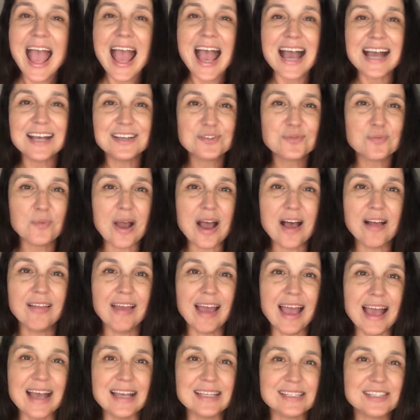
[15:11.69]
as well
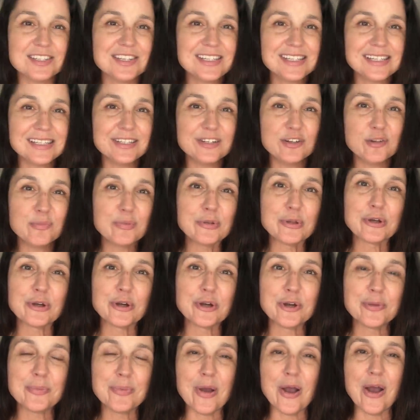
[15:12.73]
as just a little
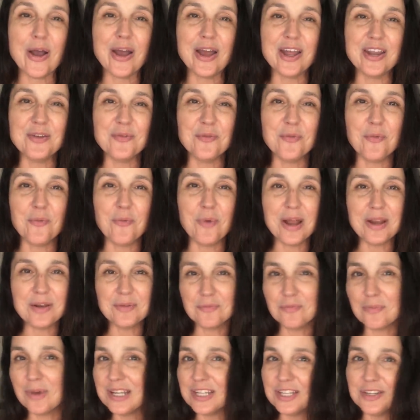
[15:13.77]
blurb on
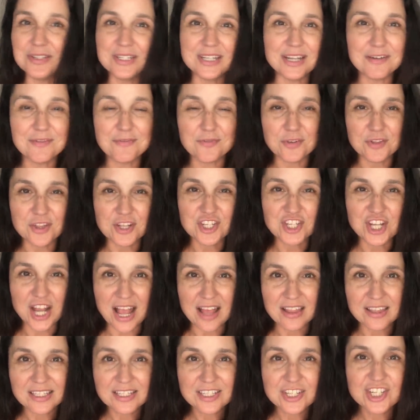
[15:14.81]
what you did for the
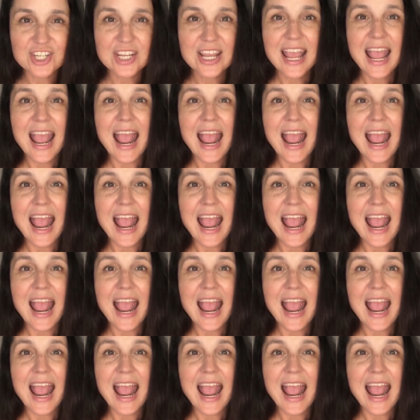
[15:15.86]
challenge,